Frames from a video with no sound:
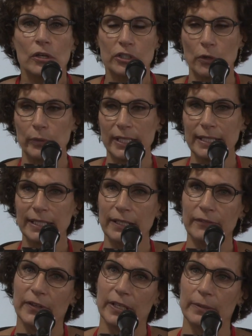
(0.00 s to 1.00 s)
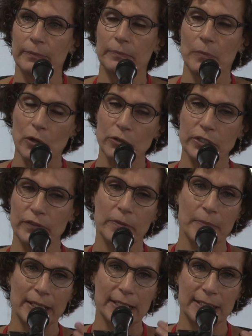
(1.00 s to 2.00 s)
So we give him most of the
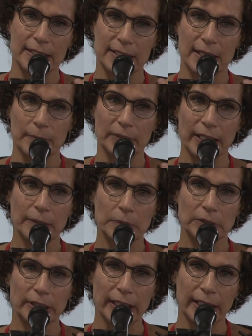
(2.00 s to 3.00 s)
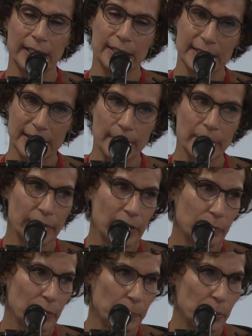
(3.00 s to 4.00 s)
medicine sublingually, and some of it
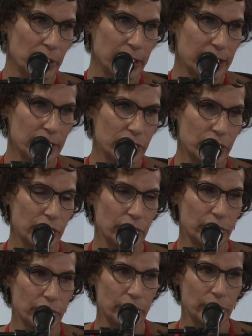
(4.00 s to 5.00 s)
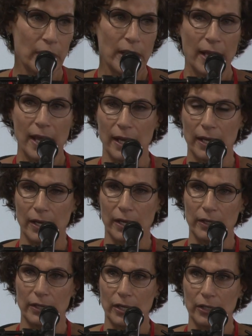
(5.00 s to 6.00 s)
we put into
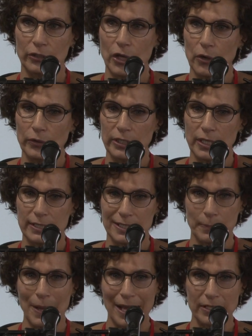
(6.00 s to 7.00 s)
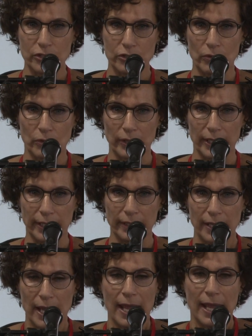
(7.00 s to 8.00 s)
uh, a, a coconut suppository
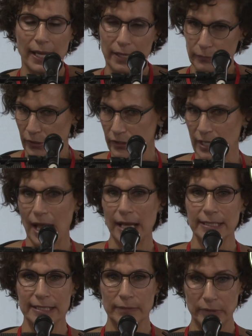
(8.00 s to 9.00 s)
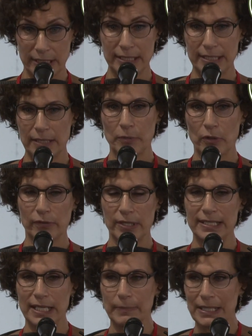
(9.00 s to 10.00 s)
and with the high, with this, more of
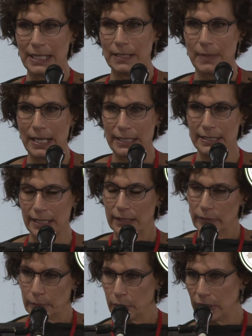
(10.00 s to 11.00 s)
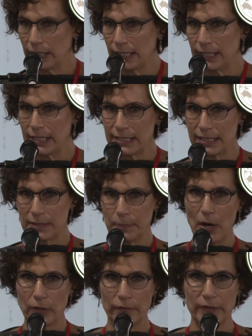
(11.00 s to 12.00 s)
the C B D medicine, and we'll put it in as a,
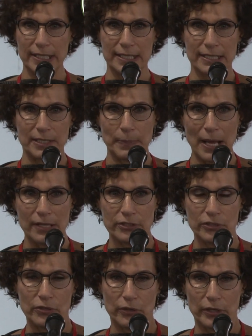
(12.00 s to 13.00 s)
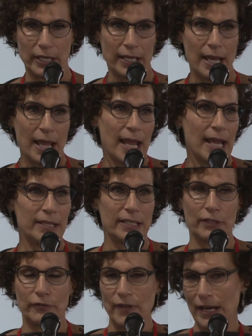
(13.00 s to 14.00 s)
part of it as a suppository, and
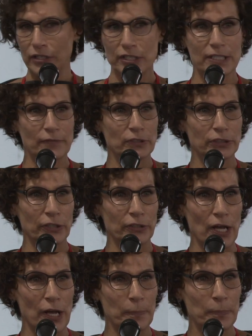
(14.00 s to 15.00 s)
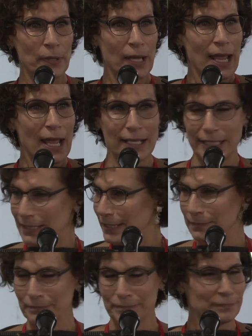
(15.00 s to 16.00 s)
the infections have cleared up, and he's
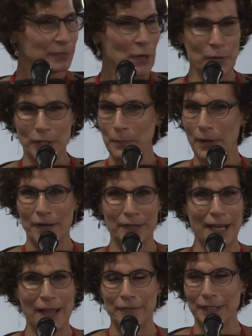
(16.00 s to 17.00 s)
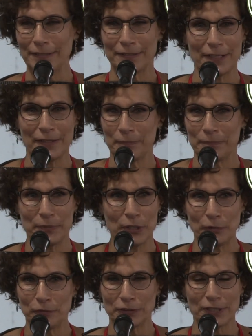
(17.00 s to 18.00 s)
going on having a
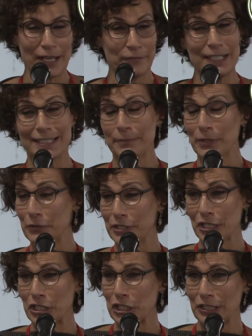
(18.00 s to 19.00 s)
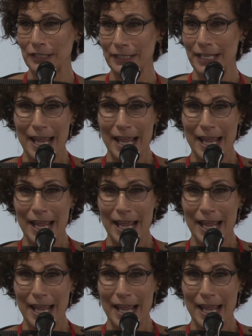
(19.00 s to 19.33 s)
beautiful life. He's a musician.